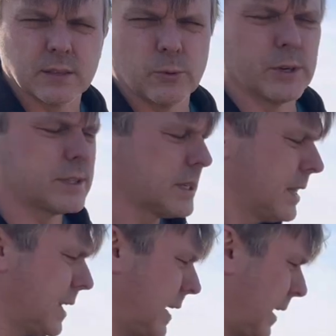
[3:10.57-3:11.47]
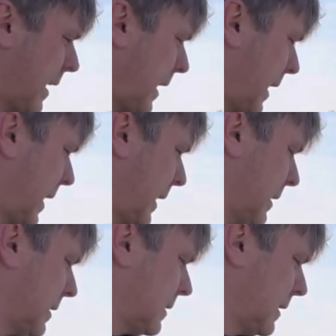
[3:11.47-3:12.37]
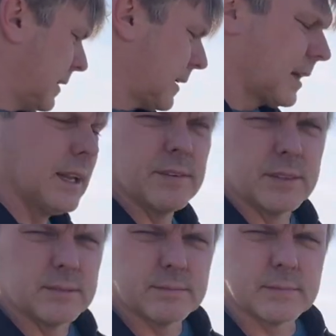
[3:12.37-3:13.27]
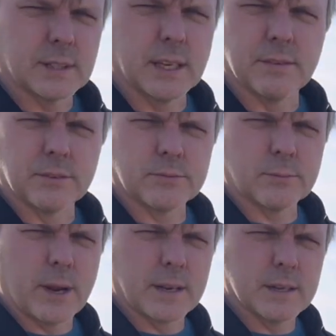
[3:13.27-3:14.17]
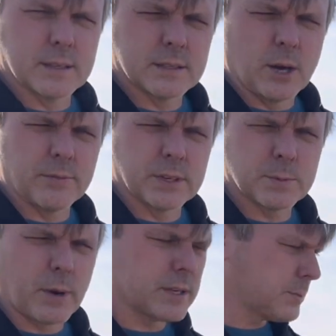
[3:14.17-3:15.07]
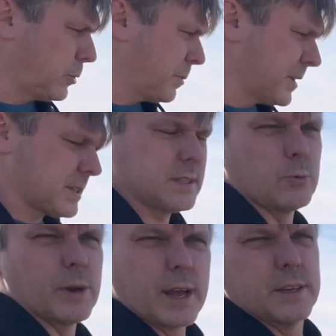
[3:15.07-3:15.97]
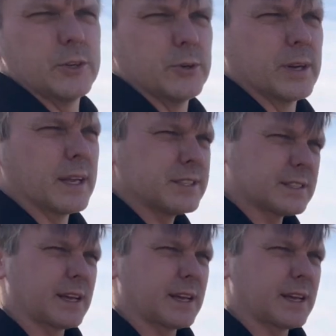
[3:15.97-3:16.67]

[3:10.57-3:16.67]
woods, and I love it. I love it. Ride it as often as possible, but this is what I do. And I just